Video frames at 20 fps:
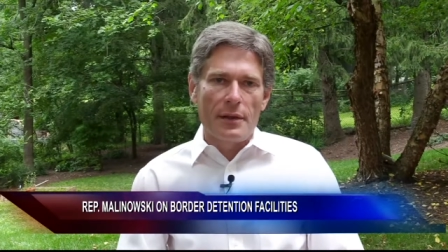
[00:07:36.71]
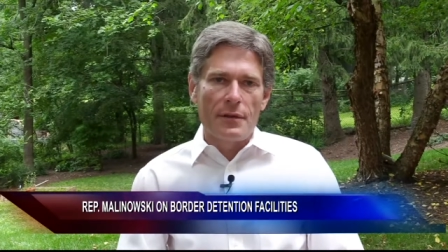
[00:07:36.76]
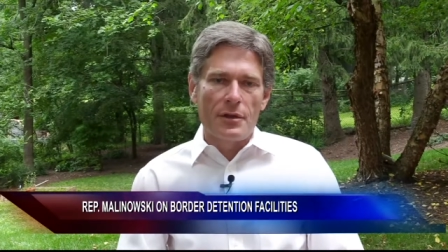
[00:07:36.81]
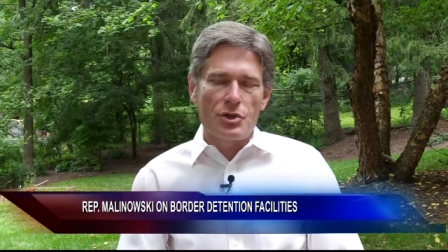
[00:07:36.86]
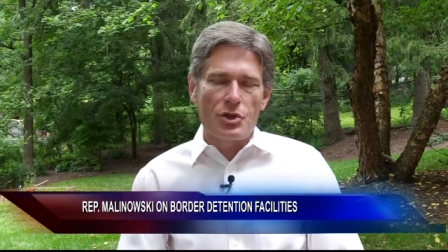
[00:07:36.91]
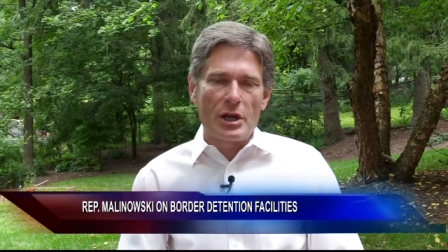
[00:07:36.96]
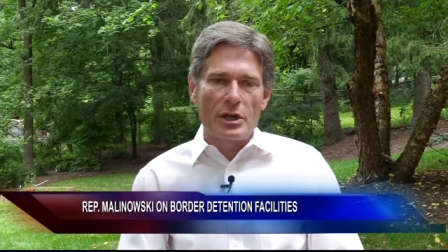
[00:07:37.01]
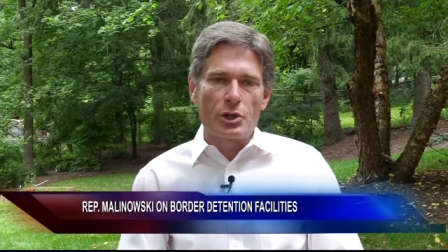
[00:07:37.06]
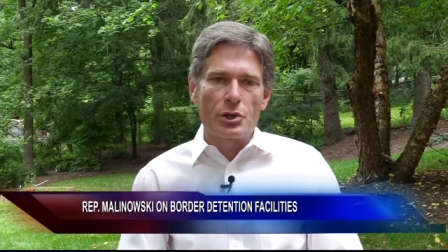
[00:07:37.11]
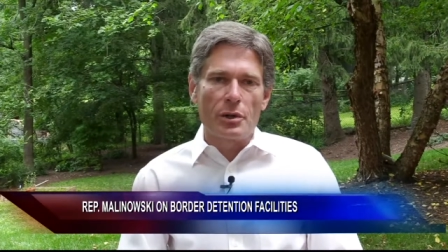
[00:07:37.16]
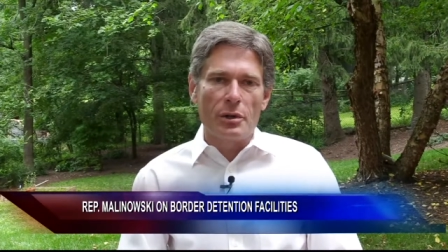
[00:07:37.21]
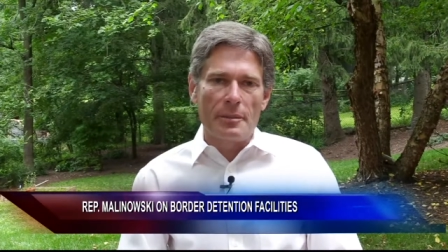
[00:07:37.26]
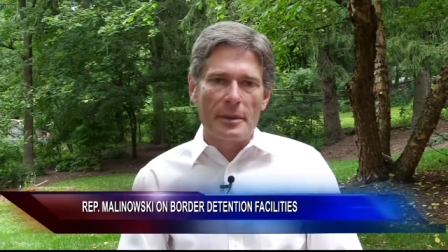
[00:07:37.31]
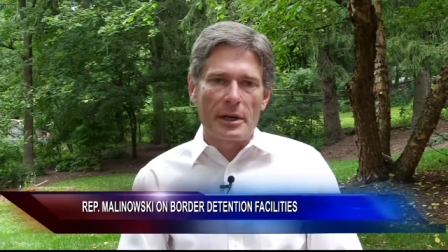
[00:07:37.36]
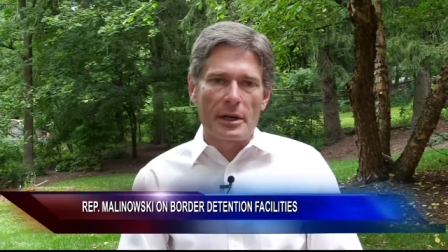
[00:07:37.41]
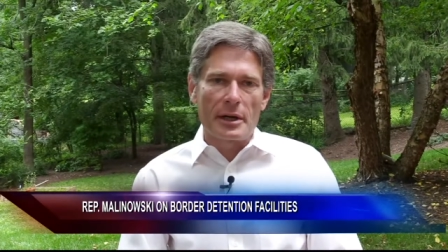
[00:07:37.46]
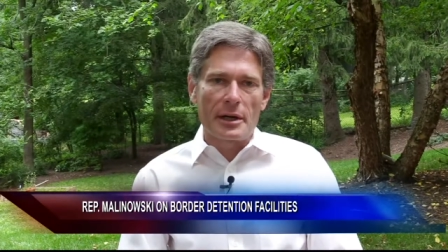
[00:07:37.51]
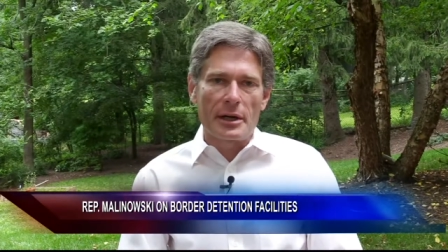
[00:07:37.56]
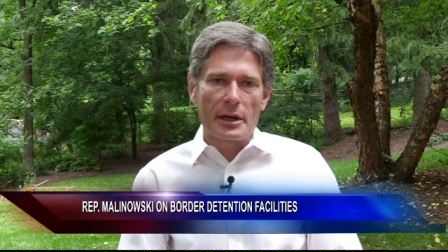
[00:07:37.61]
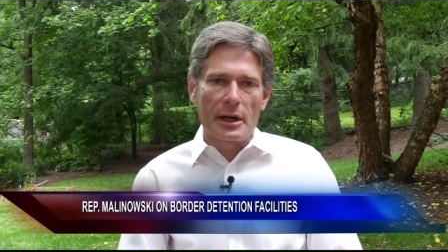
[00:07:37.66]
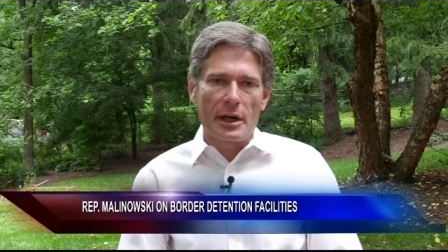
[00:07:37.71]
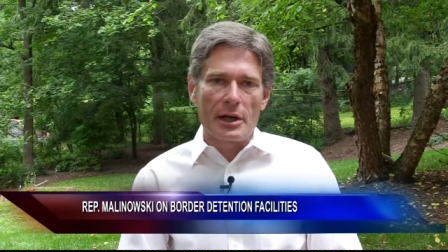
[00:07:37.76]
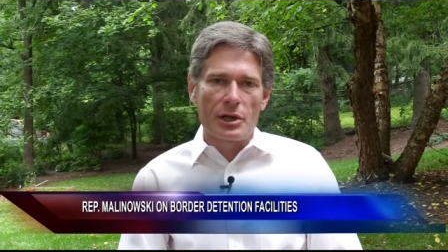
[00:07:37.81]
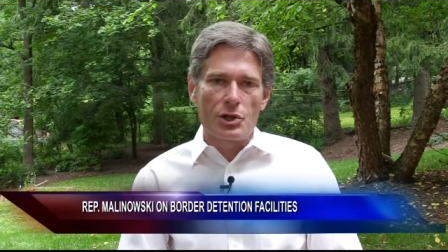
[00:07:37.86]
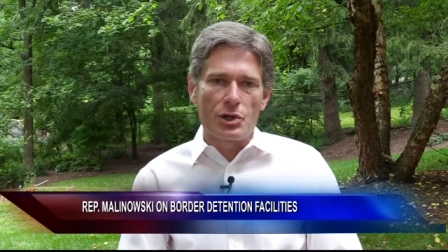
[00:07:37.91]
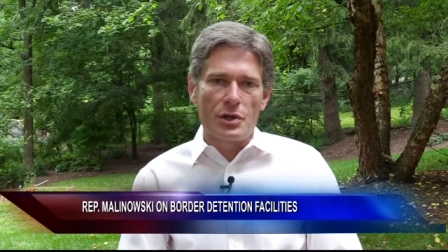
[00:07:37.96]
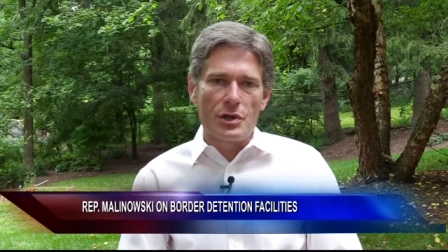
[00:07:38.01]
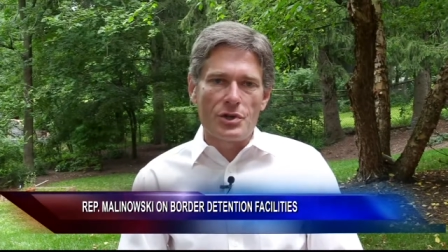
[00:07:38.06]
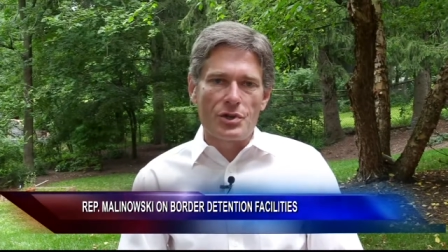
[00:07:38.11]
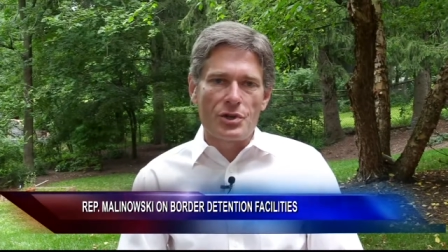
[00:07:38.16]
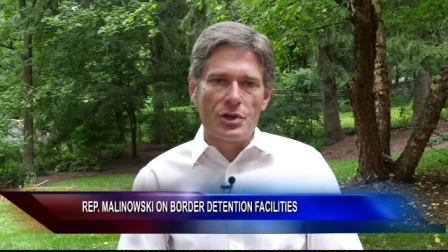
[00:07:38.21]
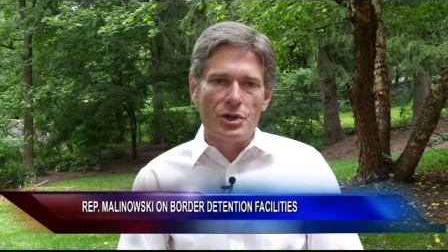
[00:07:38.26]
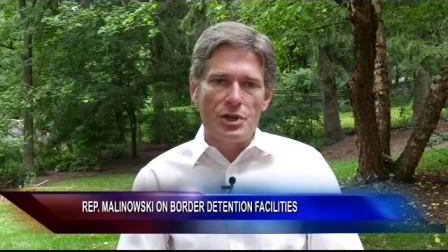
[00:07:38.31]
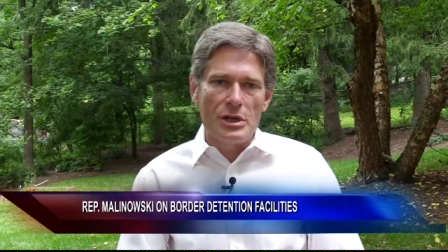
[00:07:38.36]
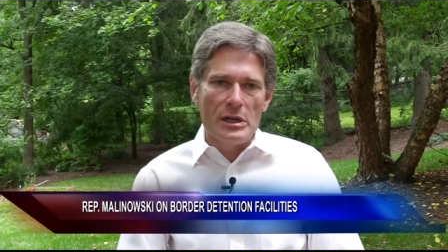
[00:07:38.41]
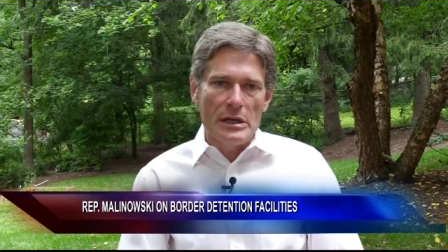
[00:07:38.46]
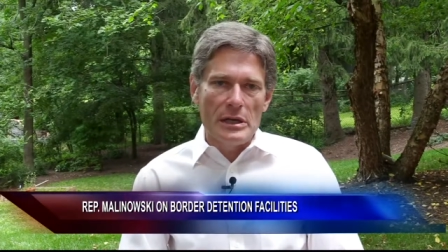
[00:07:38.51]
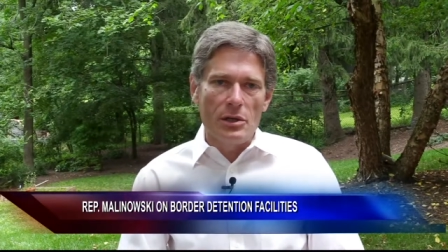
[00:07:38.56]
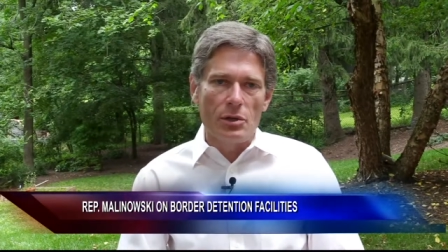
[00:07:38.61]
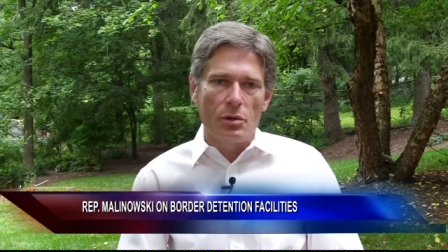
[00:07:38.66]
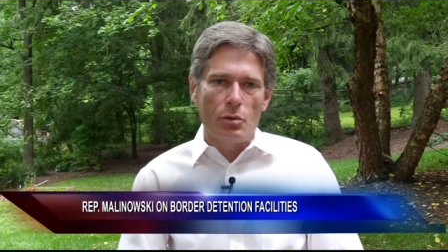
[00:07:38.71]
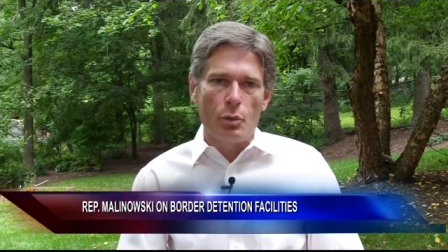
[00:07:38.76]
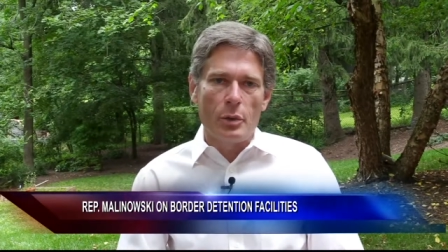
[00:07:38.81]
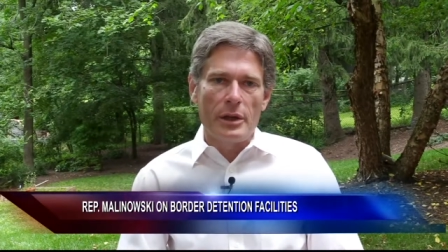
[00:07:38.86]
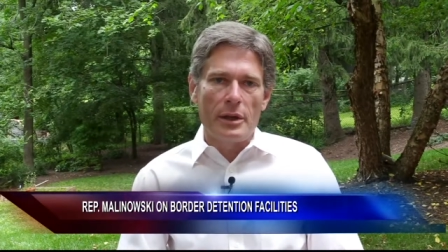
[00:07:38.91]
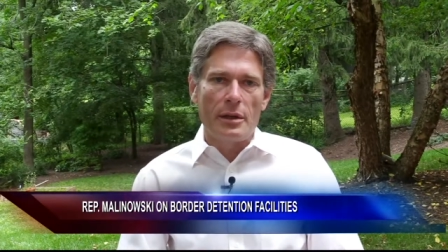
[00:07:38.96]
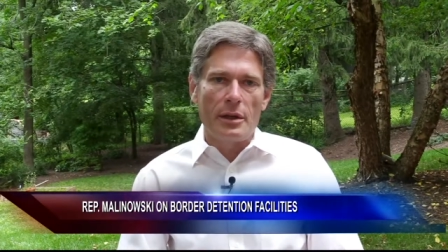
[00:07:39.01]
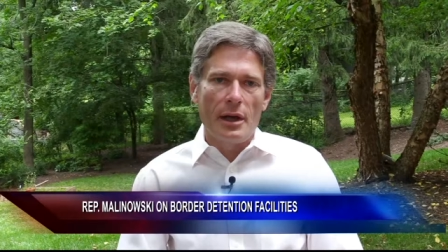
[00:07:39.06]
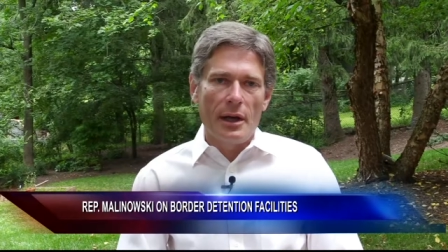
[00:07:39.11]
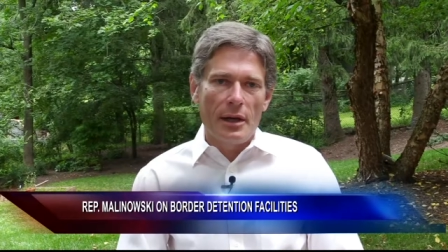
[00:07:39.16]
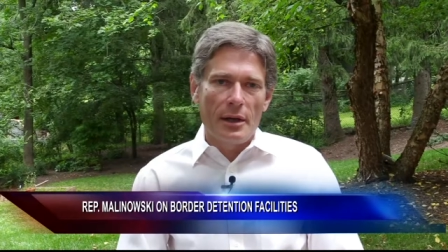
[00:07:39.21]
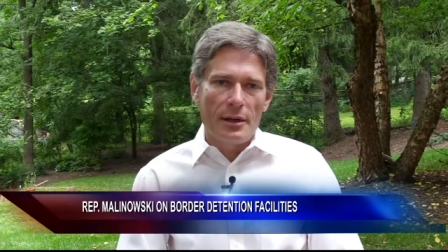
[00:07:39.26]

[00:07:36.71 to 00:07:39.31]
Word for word: the Central American countries to deal with